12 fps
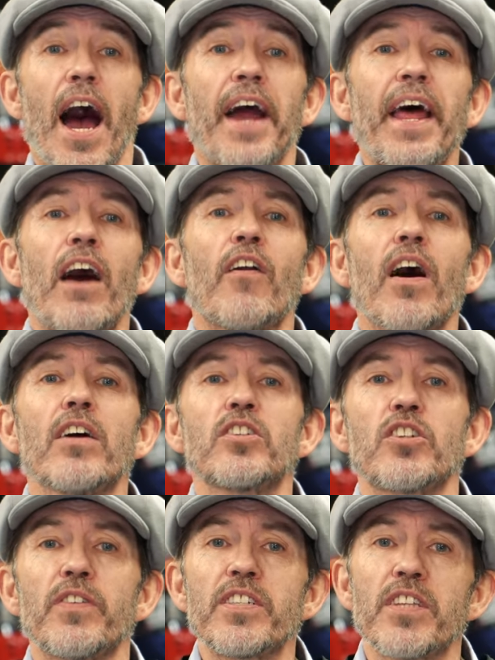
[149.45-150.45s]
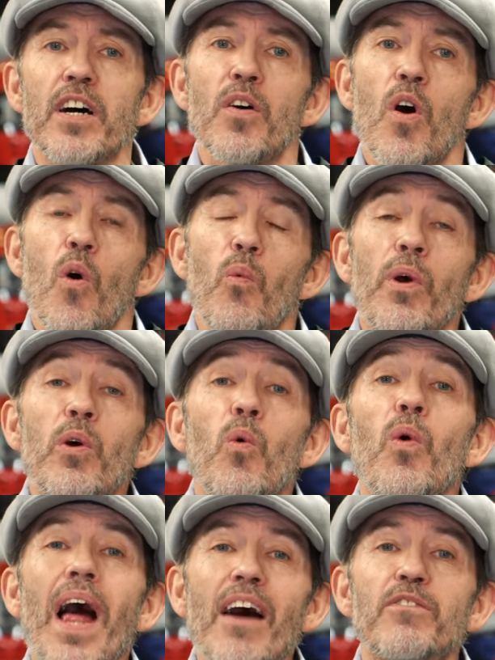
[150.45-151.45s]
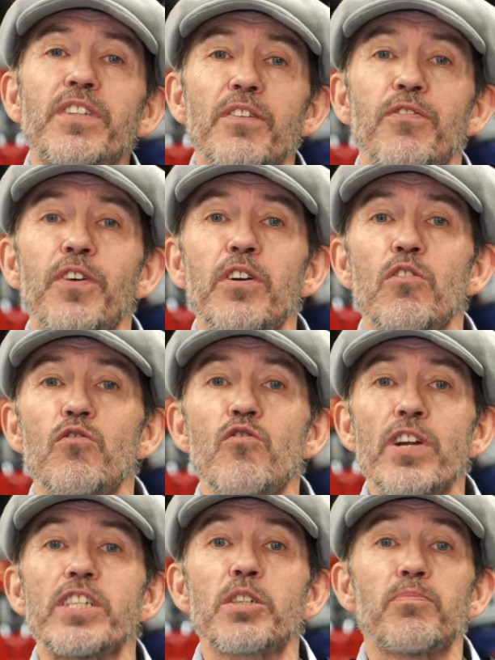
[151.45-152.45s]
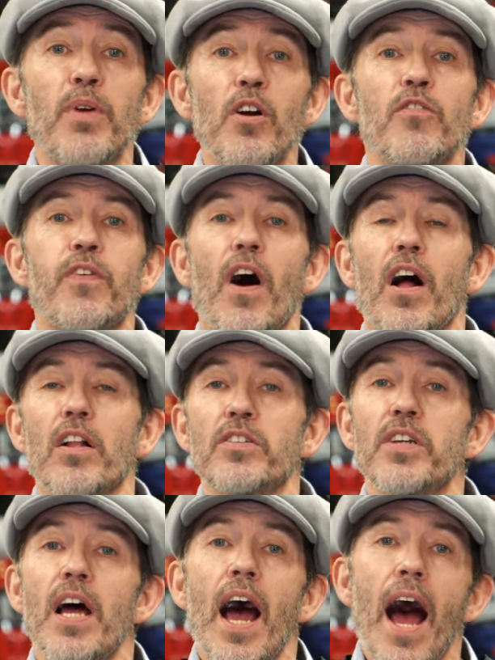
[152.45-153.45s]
And our answer is that we all have different risk profiles.